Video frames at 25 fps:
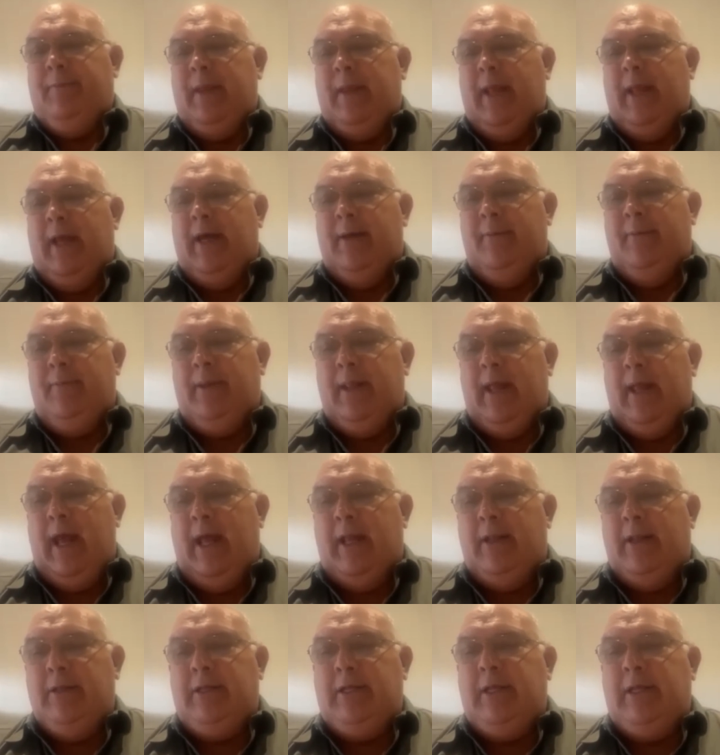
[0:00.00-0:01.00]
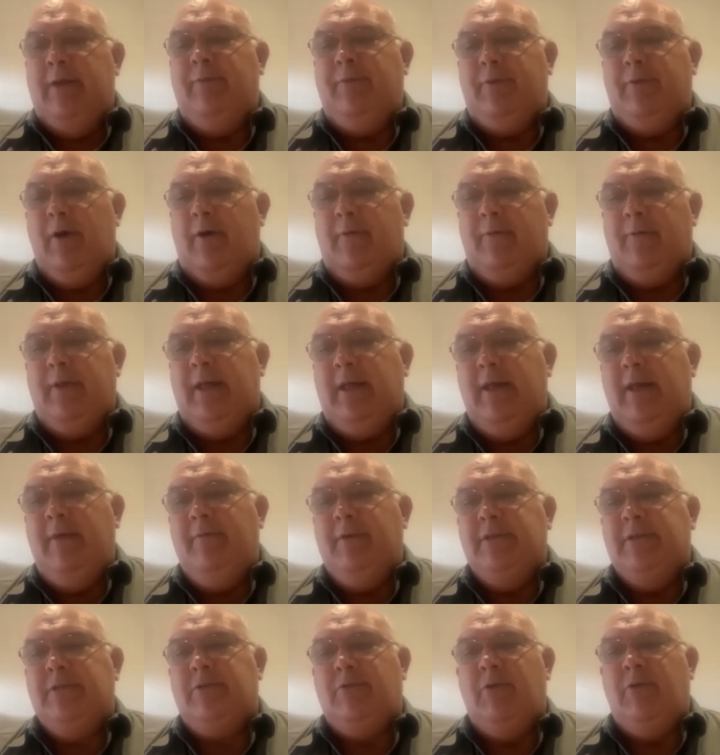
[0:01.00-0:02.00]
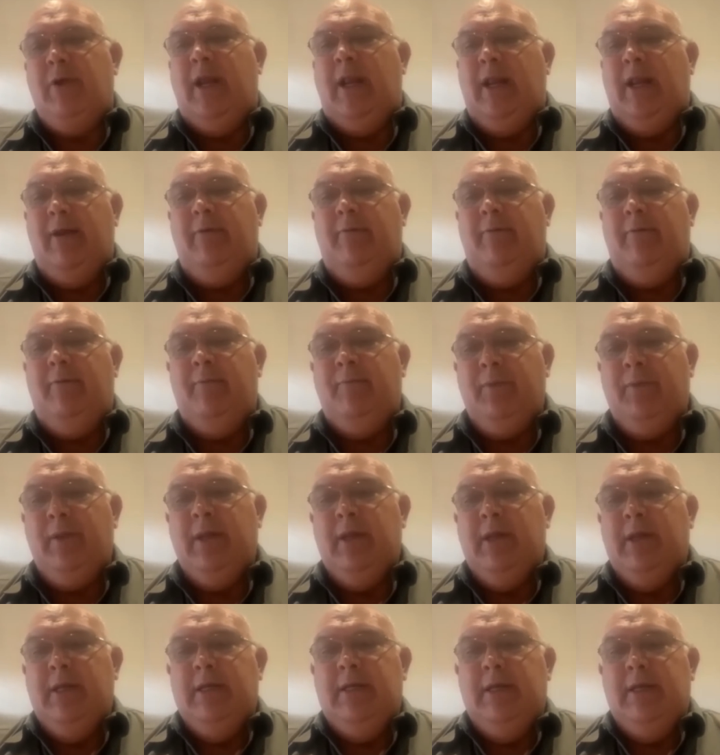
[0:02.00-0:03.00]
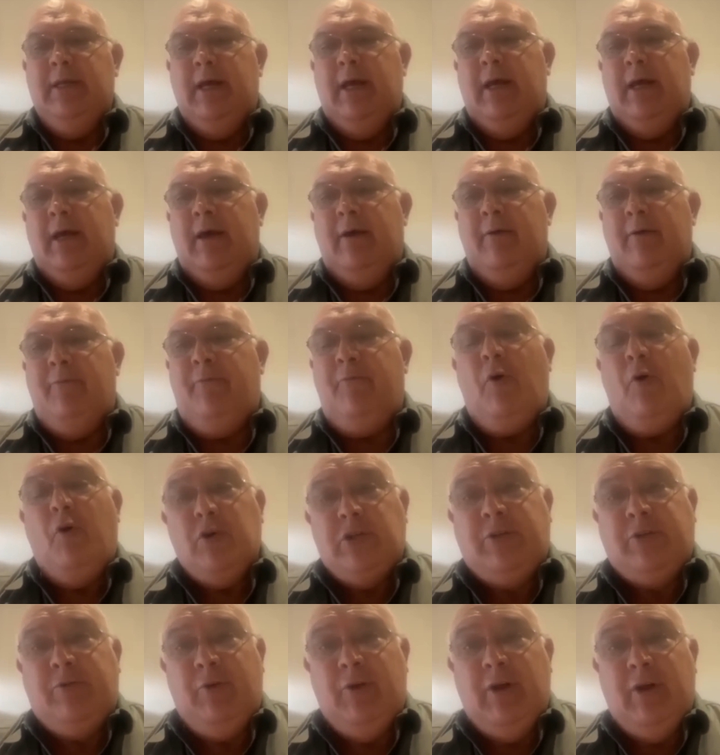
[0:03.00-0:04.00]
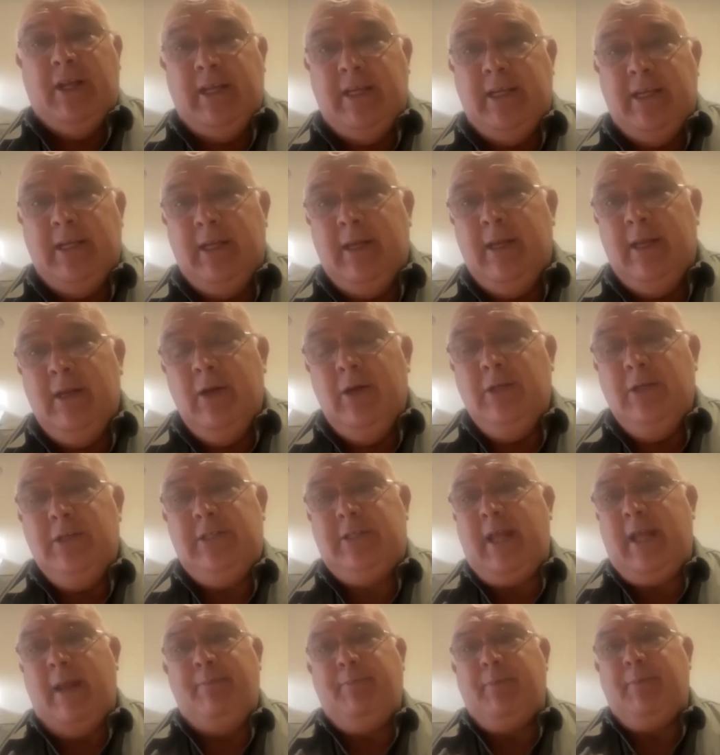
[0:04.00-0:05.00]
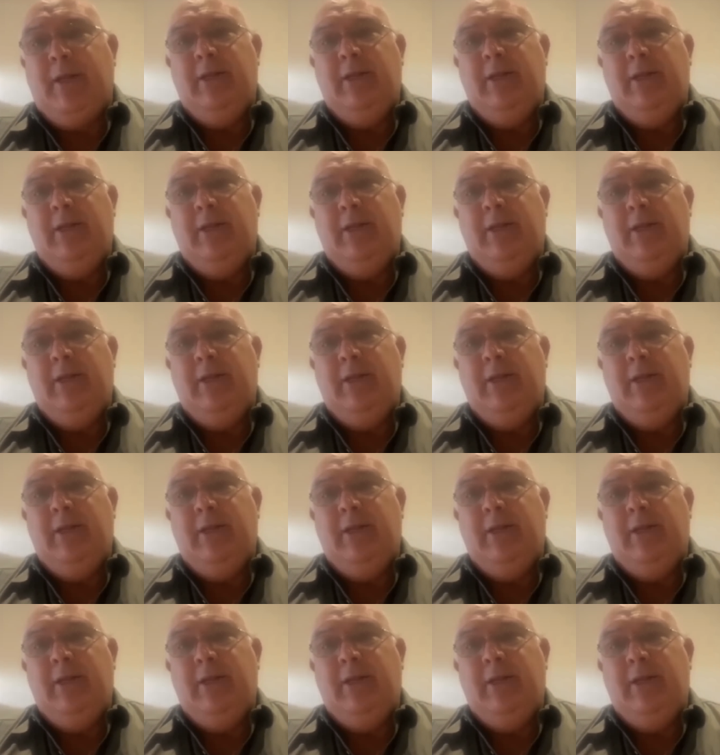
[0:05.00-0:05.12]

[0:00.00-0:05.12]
And Gift of the Givers really forcefully stepped